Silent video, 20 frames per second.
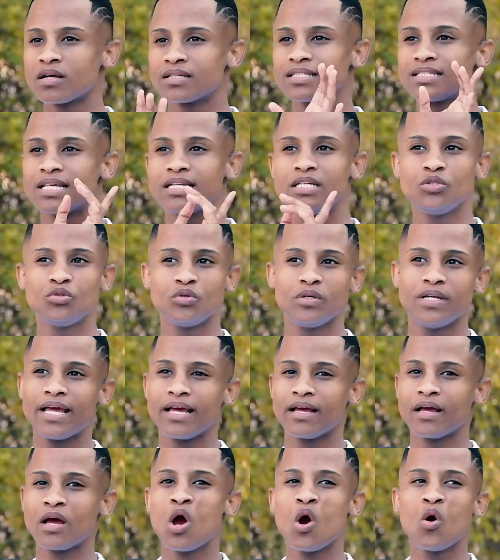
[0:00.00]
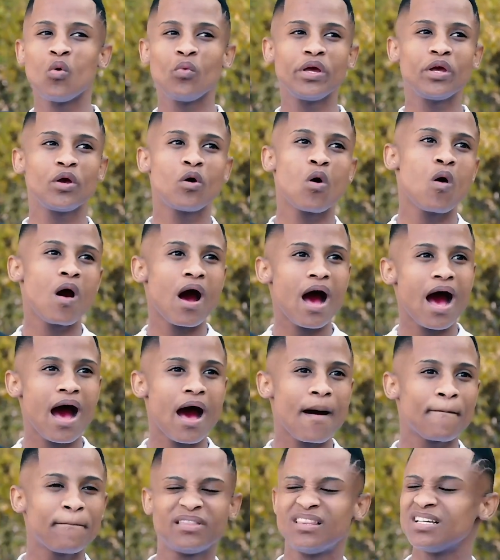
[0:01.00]
City Dueling, we go
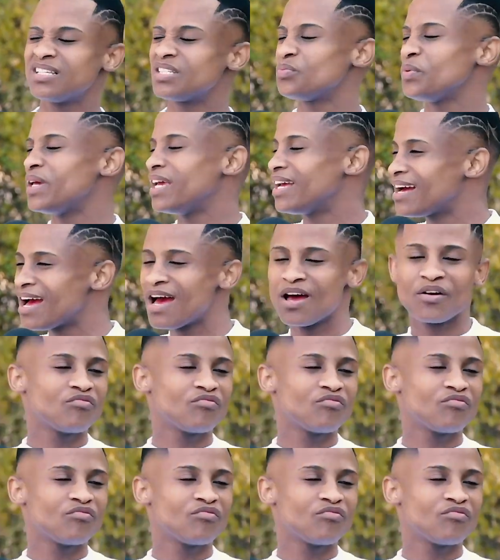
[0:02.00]
up this week.